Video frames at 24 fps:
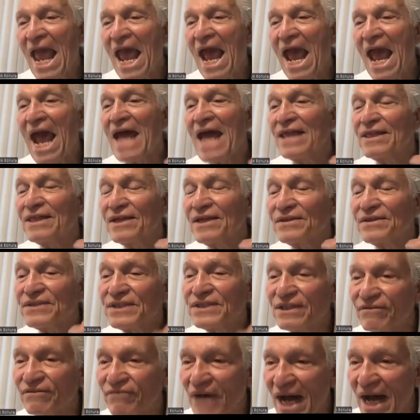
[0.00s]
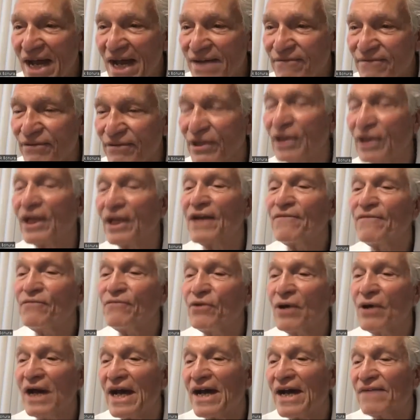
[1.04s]
And the survival, if you
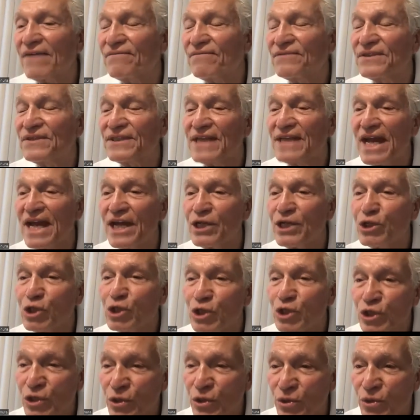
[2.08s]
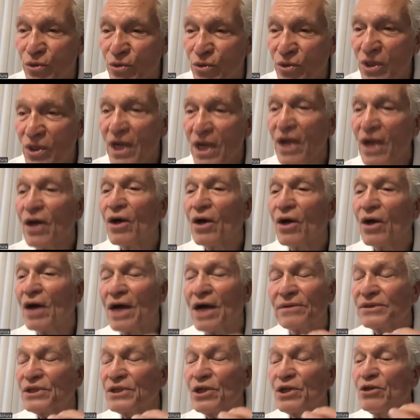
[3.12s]
have stage 3
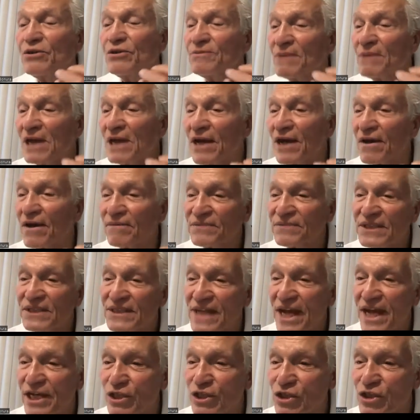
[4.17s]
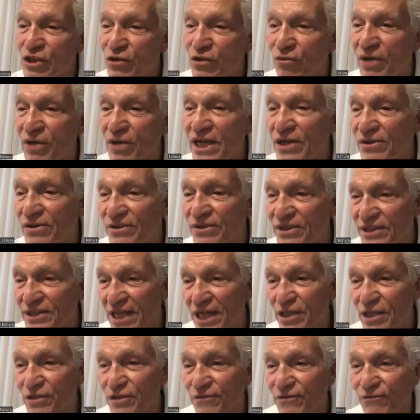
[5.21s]
or
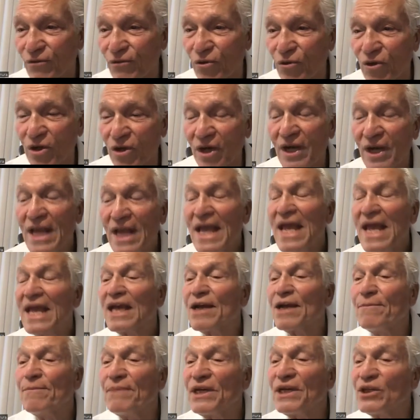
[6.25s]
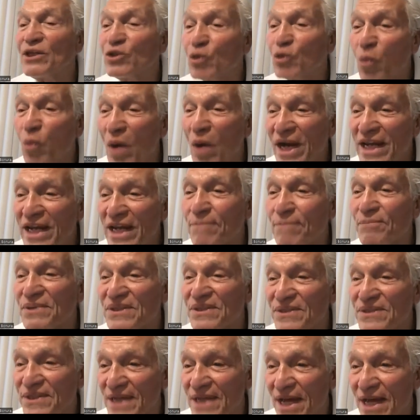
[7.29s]
stage 4, can be
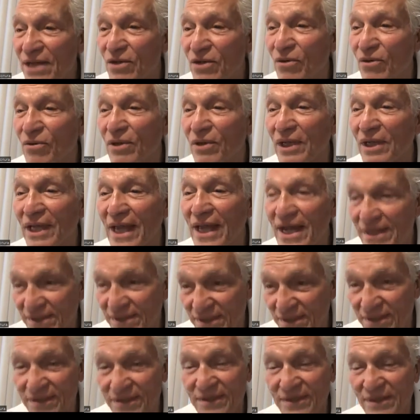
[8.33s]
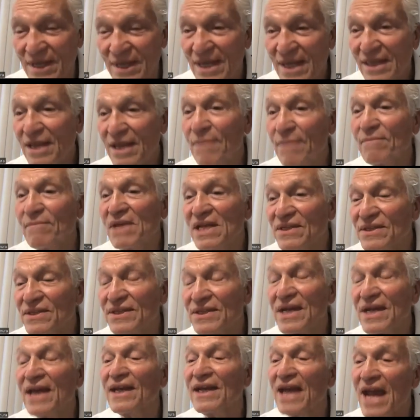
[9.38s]
20% or less. That means
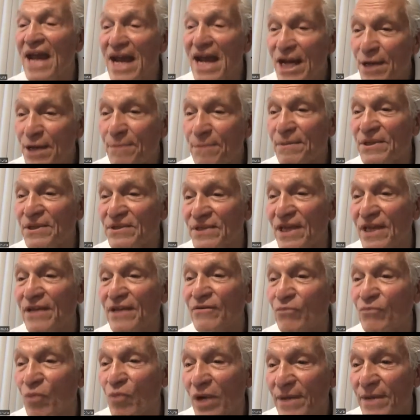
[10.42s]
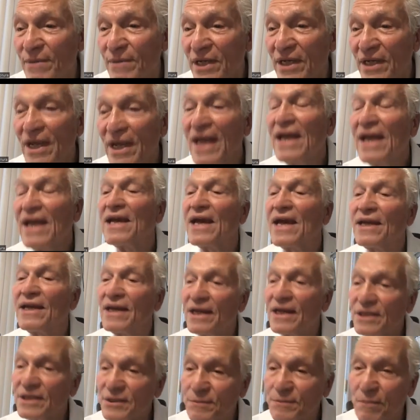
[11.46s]
that 80% of women can
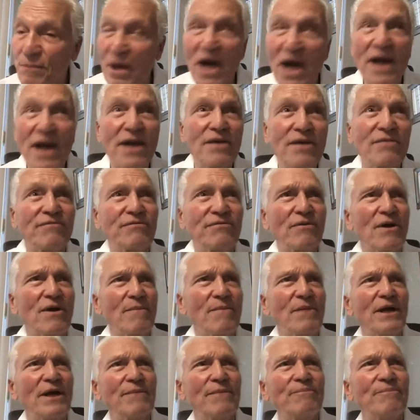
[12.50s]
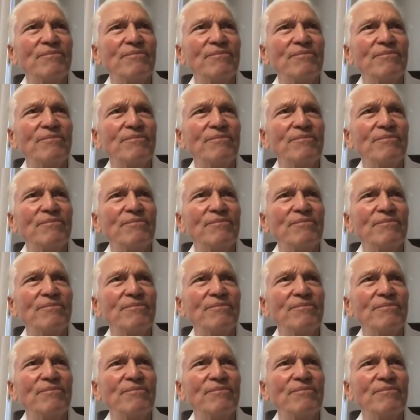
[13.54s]
expire from it.